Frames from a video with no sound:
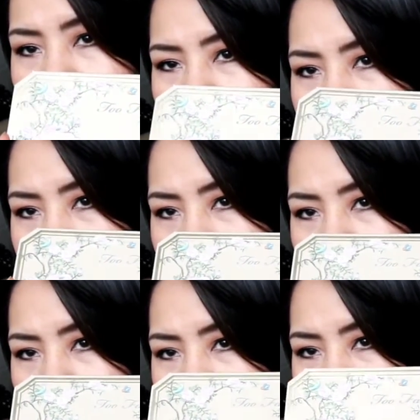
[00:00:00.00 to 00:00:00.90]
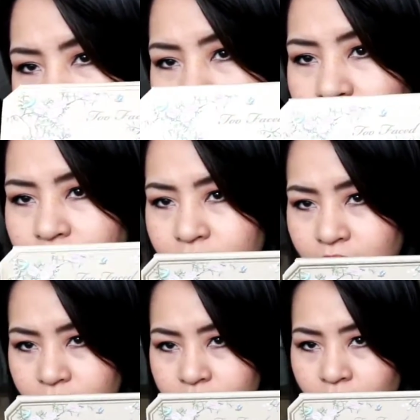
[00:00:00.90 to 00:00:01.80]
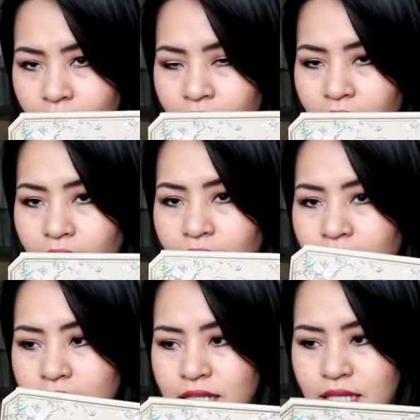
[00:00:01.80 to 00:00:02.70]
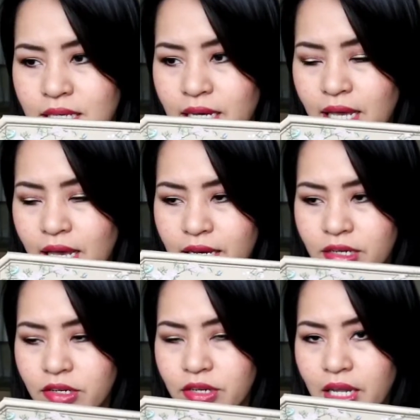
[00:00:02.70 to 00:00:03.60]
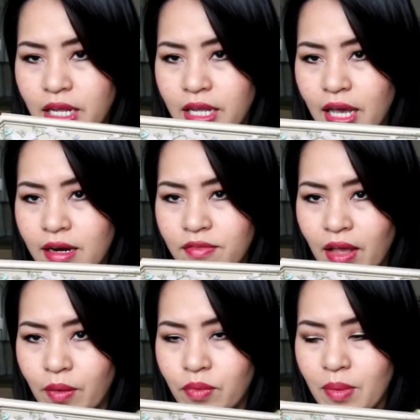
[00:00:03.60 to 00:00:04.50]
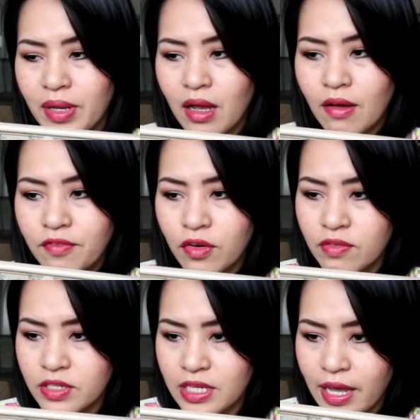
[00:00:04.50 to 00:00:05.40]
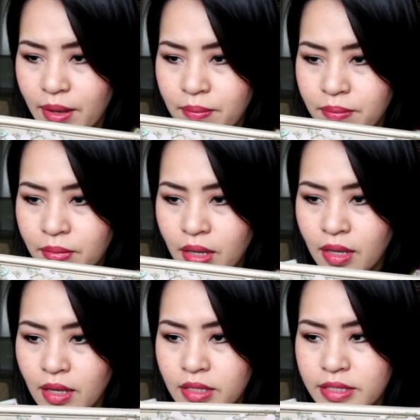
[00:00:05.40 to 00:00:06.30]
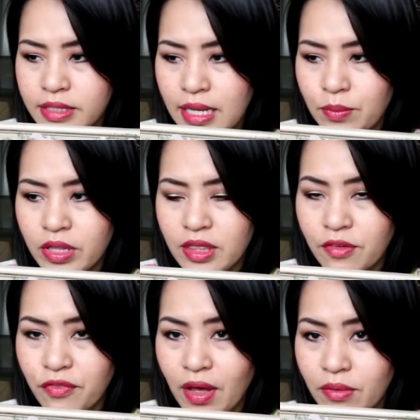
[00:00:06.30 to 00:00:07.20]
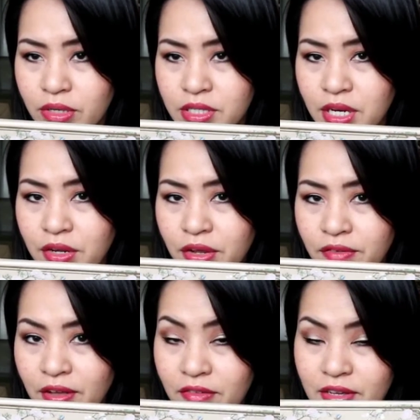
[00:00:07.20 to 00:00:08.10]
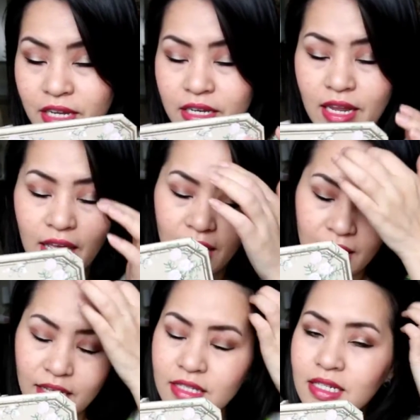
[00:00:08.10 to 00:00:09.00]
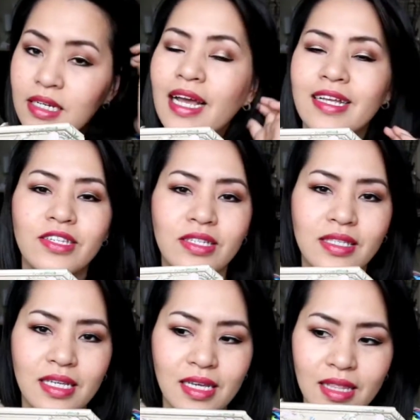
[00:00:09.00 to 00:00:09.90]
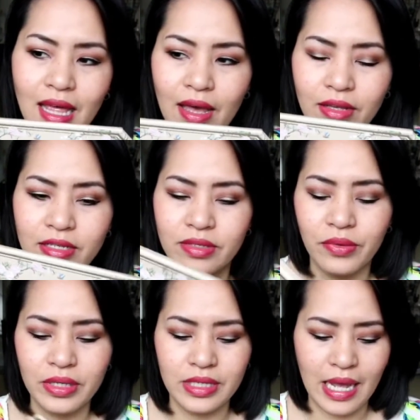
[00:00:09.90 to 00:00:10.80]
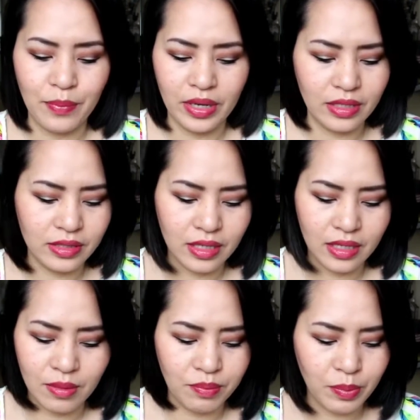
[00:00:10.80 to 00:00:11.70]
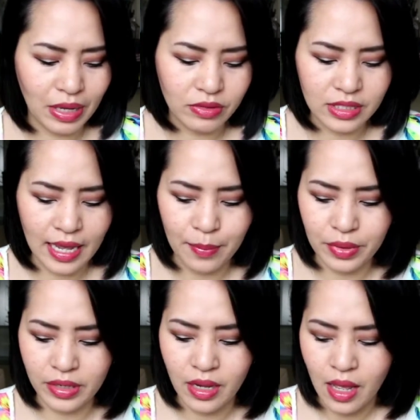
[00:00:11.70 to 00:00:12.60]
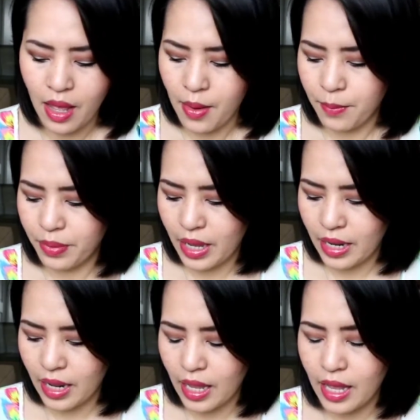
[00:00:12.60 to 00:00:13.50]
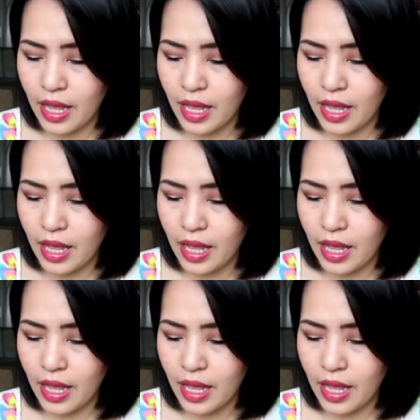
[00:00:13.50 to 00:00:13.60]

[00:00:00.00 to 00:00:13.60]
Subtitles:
That's the real color of it right there. And I can see it get dirty and kind of like rubbing off over time. Same with the flowers here, they're velvet, and I can just see that that is going to happen. It's going to be bound to happen. But